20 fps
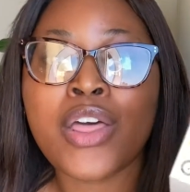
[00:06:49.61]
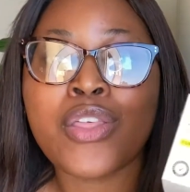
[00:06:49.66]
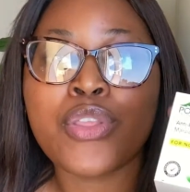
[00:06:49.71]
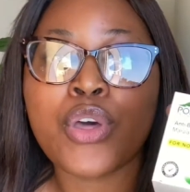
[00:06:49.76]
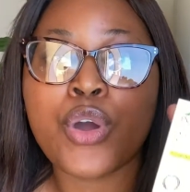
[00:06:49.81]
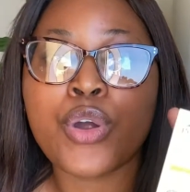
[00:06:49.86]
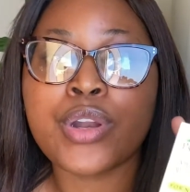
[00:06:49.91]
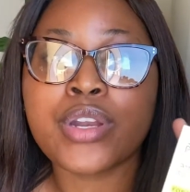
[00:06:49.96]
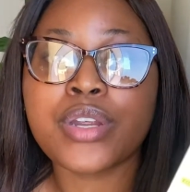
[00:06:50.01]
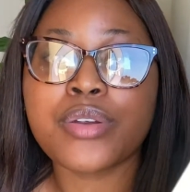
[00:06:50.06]

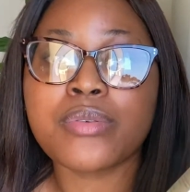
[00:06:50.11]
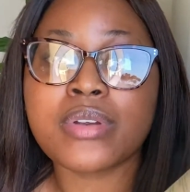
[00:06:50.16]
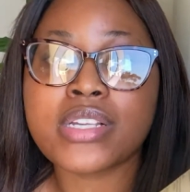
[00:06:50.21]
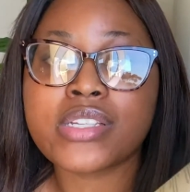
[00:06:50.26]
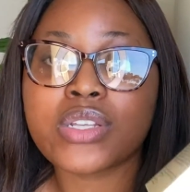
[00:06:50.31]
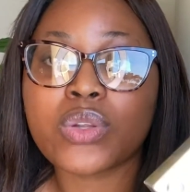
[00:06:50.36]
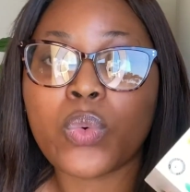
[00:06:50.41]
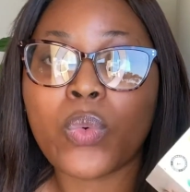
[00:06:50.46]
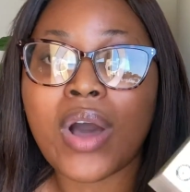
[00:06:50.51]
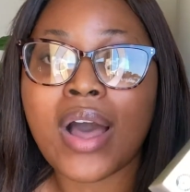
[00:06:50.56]
The only
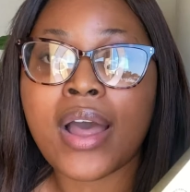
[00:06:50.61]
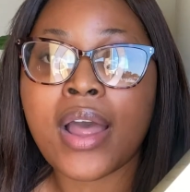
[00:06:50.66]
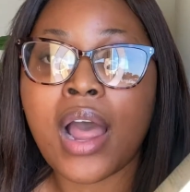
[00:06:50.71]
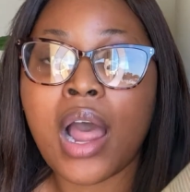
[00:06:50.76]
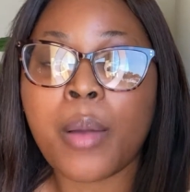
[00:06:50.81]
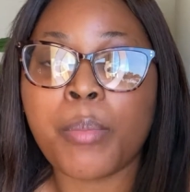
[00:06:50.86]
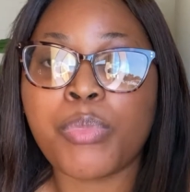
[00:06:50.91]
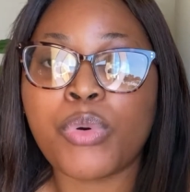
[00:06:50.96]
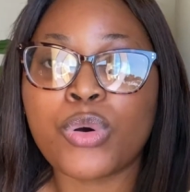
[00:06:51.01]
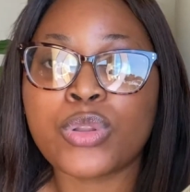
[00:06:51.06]
reason why
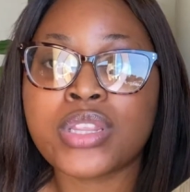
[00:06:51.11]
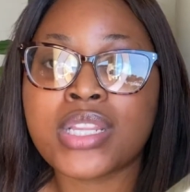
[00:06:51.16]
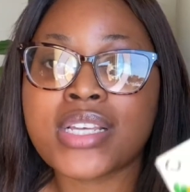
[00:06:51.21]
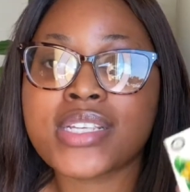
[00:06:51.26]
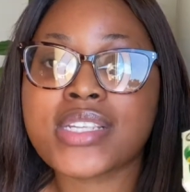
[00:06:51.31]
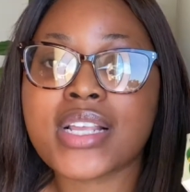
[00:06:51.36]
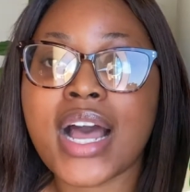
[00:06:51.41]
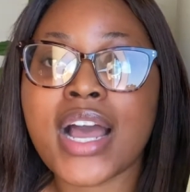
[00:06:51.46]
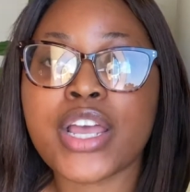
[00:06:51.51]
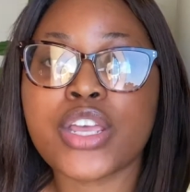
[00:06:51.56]
I bought
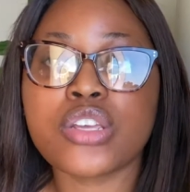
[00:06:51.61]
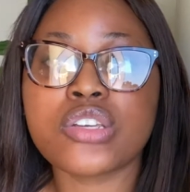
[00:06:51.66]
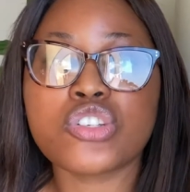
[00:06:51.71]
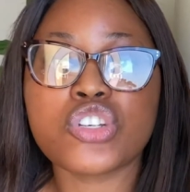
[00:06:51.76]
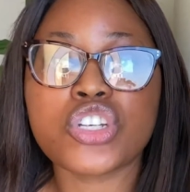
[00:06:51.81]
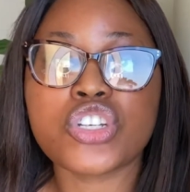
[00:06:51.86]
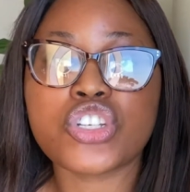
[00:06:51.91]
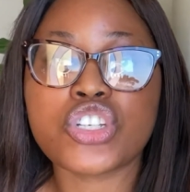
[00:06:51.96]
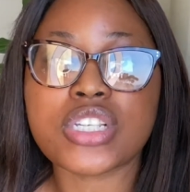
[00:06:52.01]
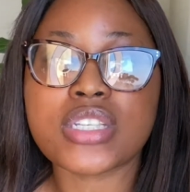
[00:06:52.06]
this, I
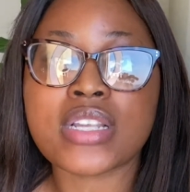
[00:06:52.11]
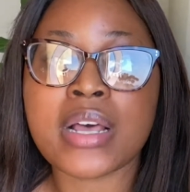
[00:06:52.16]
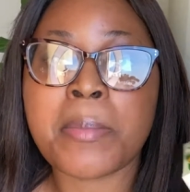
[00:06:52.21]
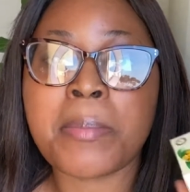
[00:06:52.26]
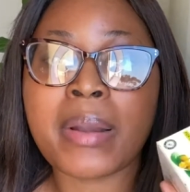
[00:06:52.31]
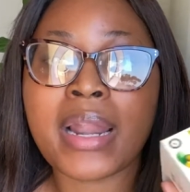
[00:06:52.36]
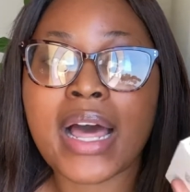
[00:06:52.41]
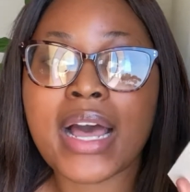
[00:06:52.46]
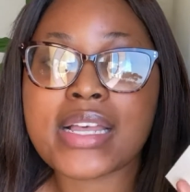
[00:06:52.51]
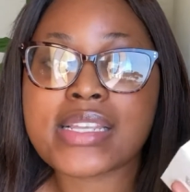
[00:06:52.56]
usually just
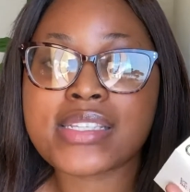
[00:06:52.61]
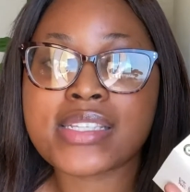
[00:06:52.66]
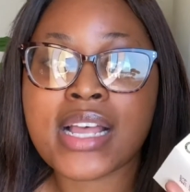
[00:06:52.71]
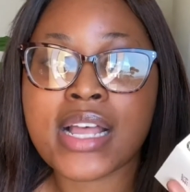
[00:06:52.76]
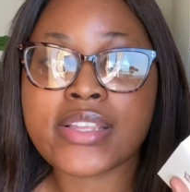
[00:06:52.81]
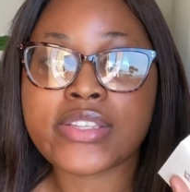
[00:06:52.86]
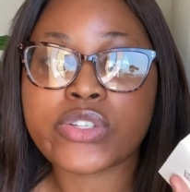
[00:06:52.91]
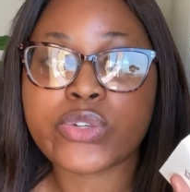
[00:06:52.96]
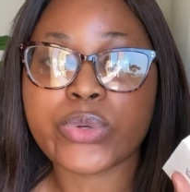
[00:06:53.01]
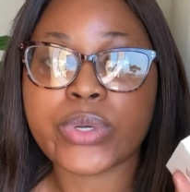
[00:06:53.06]
apply
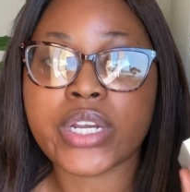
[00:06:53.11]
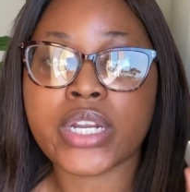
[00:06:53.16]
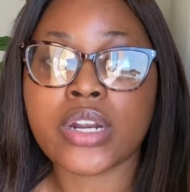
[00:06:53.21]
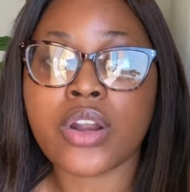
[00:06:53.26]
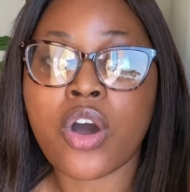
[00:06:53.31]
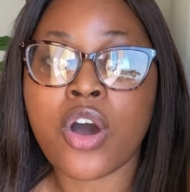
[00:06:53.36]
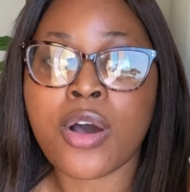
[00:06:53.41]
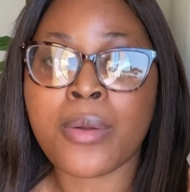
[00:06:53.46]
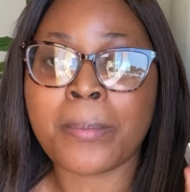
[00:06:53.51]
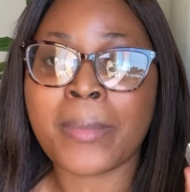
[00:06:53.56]

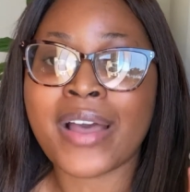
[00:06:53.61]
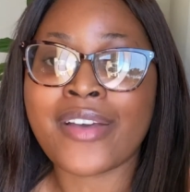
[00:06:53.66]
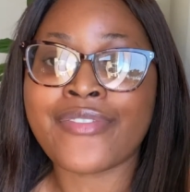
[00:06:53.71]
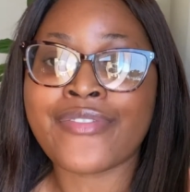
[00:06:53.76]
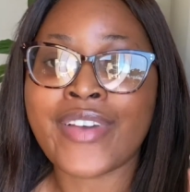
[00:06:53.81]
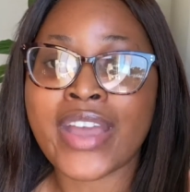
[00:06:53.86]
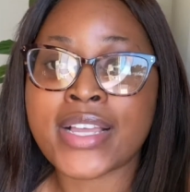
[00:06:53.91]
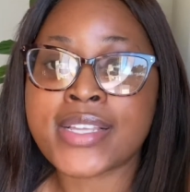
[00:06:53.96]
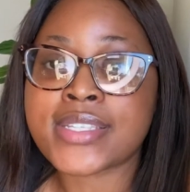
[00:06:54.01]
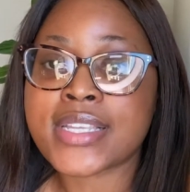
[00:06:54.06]
sunscreen on my
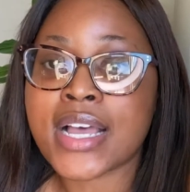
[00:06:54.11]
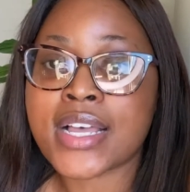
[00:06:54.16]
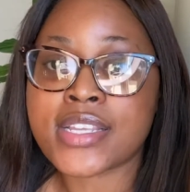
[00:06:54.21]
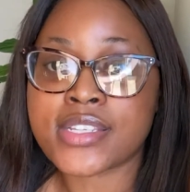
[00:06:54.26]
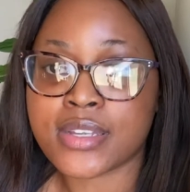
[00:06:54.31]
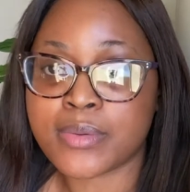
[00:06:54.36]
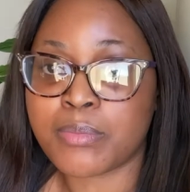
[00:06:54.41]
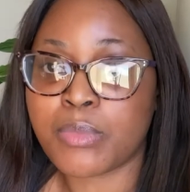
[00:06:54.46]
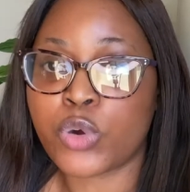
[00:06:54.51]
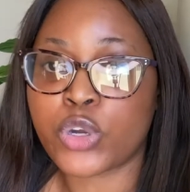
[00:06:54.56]
face as
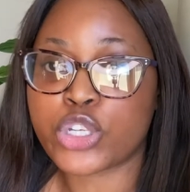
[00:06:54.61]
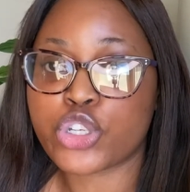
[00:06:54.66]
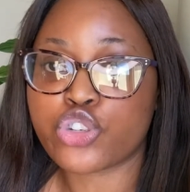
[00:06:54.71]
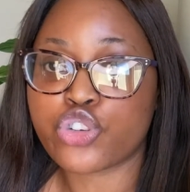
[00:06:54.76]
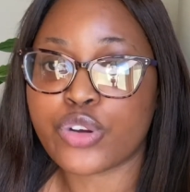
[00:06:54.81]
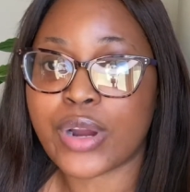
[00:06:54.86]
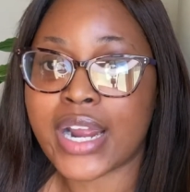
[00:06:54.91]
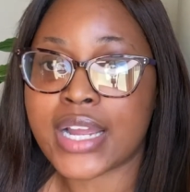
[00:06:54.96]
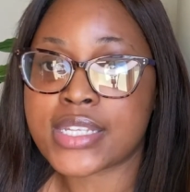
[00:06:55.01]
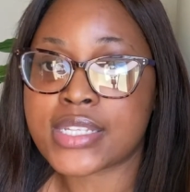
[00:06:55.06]
a
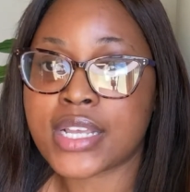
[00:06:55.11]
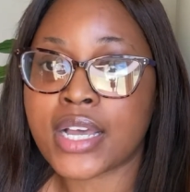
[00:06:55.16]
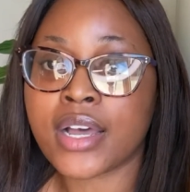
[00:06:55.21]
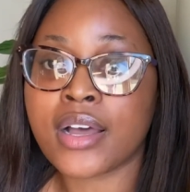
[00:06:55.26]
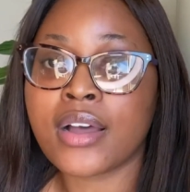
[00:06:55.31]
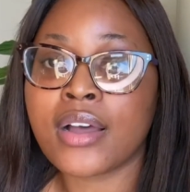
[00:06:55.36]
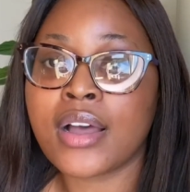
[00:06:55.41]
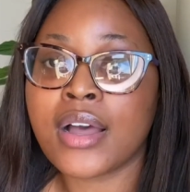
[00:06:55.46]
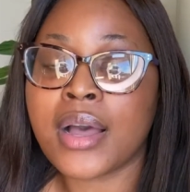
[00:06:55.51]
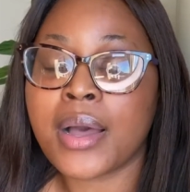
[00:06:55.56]
moisturizer,
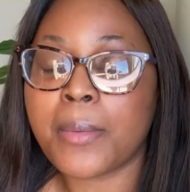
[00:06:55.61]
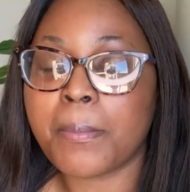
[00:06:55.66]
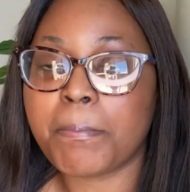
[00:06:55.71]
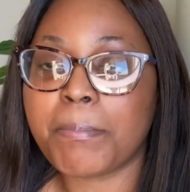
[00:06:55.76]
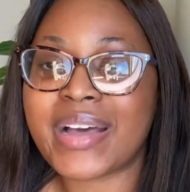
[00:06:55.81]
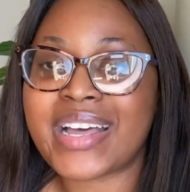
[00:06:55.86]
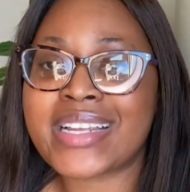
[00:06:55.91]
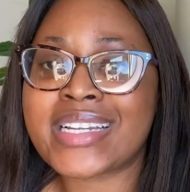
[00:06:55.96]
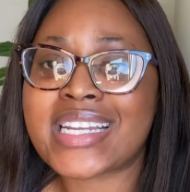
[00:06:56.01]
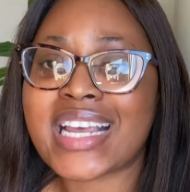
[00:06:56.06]

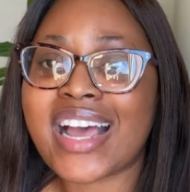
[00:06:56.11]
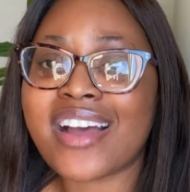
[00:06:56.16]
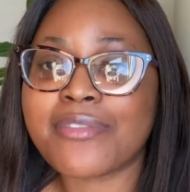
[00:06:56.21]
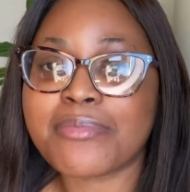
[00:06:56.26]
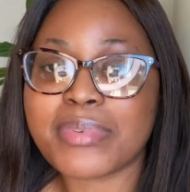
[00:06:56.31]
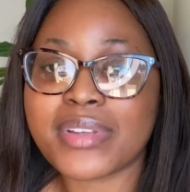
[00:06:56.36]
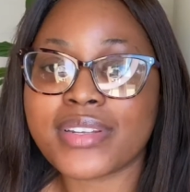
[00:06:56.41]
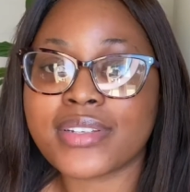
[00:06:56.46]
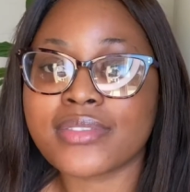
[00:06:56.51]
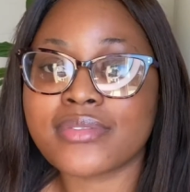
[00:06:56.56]
but I've
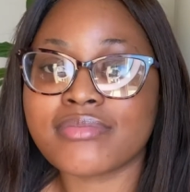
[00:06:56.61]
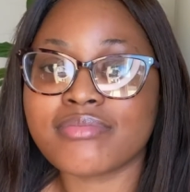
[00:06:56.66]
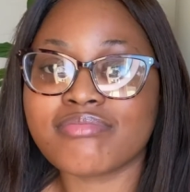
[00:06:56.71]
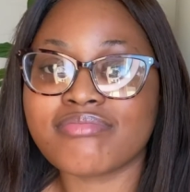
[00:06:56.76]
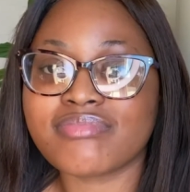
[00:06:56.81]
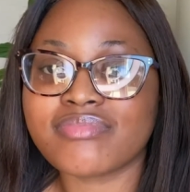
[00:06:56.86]
been